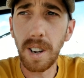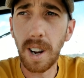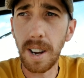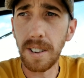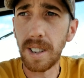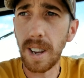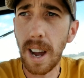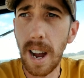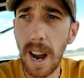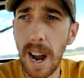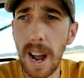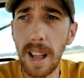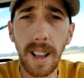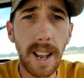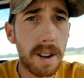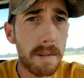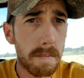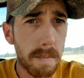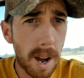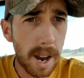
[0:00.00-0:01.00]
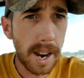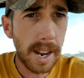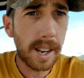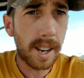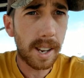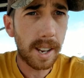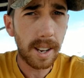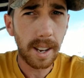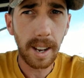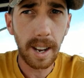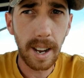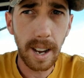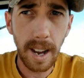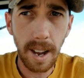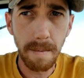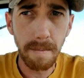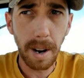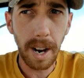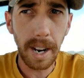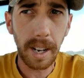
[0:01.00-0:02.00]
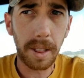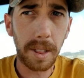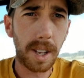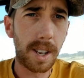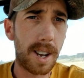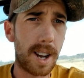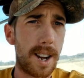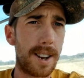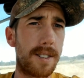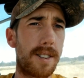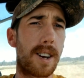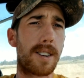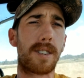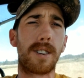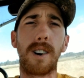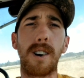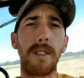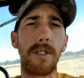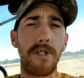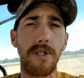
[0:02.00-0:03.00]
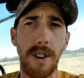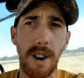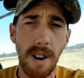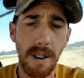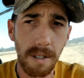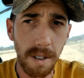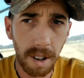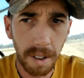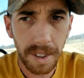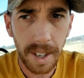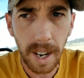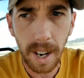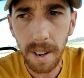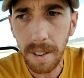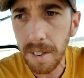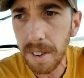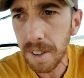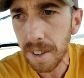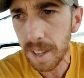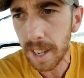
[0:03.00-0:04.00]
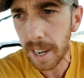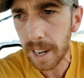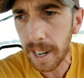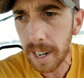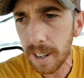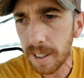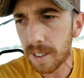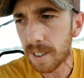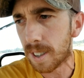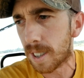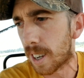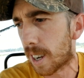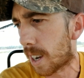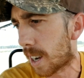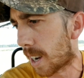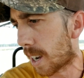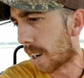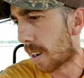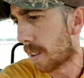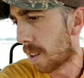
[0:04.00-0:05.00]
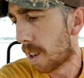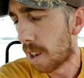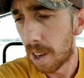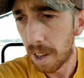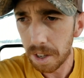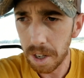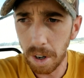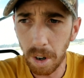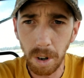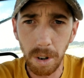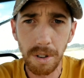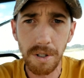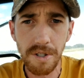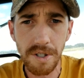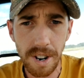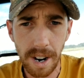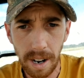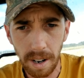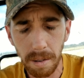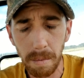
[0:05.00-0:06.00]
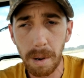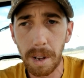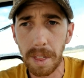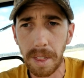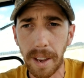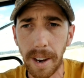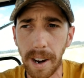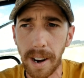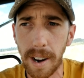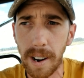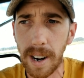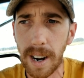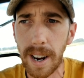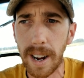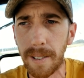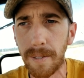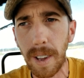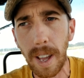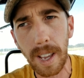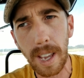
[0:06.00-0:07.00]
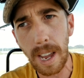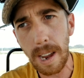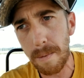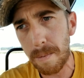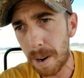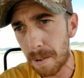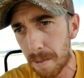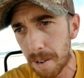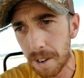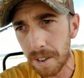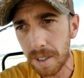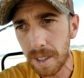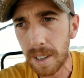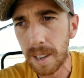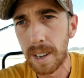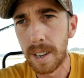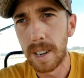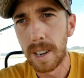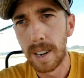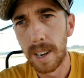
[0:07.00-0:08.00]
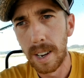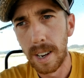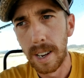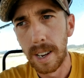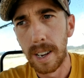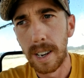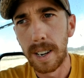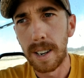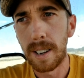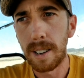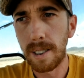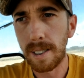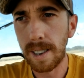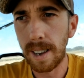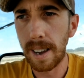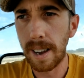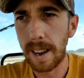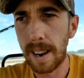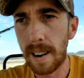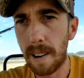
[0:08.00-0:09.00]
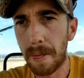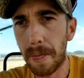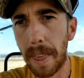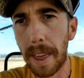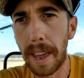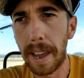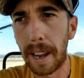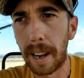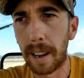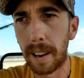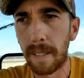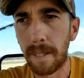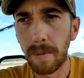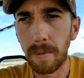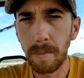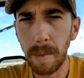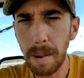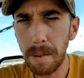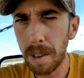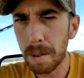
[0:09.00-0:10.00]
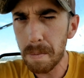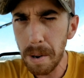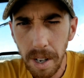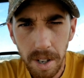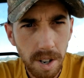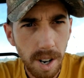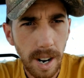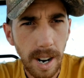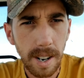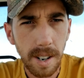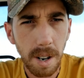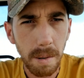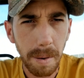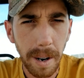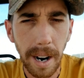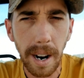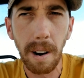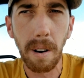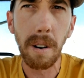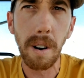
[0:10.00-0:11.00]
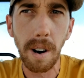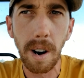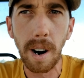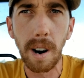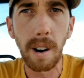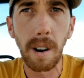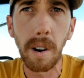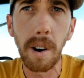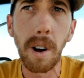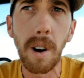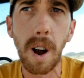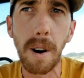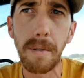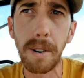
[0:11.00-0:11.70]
guys. I like Mike. Mike, the guy who does all the droning down in the States. The older gentleman there. I can't remember his thing. I think it's Big Tractor Power. I don't know. I